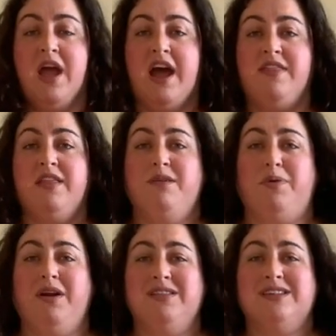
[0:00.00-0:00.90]
And then the
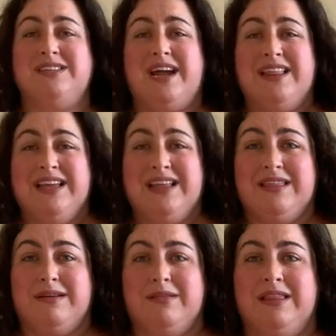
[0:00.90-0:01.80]
part that's I think
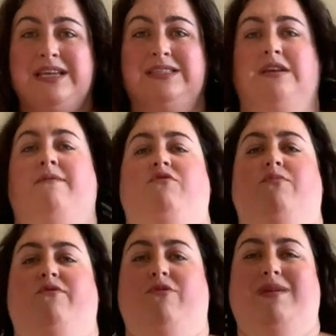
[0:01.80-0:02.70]
the least
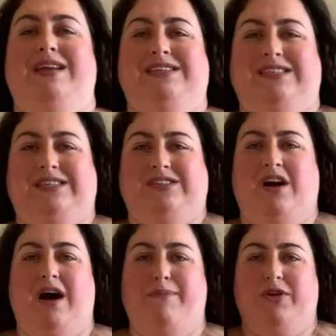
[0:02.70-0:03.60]
comfortable for me is this
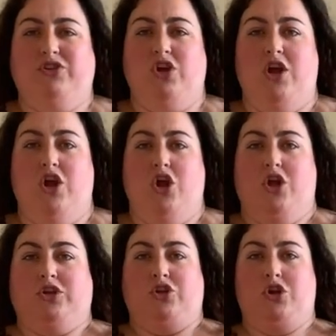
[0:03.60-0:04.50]
top. There's
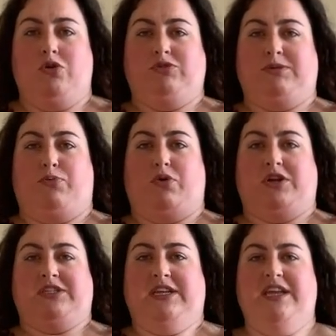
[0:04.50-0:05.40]
no
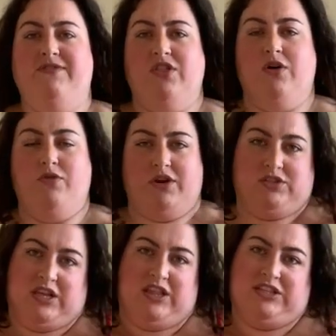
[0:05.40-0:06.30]
support, even though
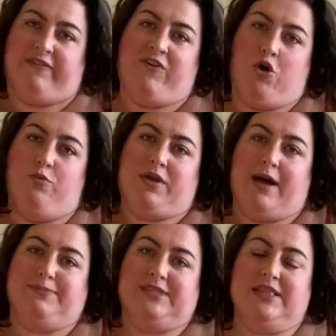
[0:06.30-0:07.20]
there's like these foam
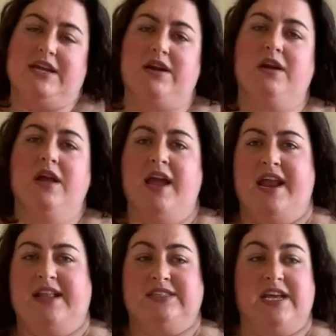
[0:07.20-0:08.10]
cups in there
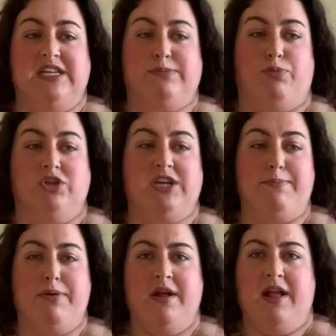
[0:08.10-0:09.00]
and it says push
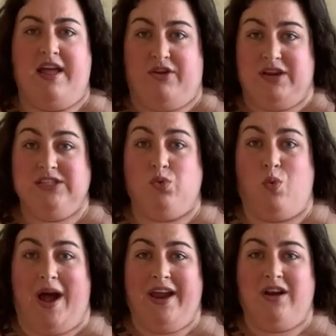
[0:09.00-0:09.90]
up, and there is a
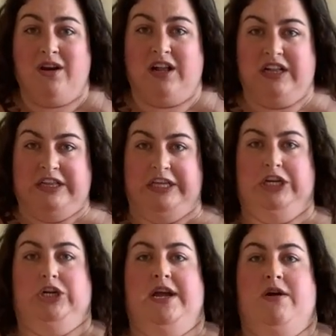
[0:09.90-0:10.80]
wire
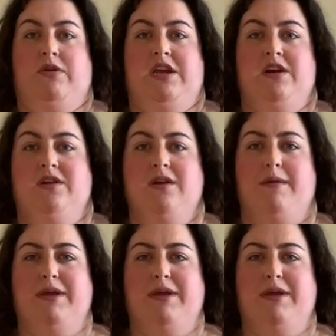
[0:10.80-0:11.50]
clear down here.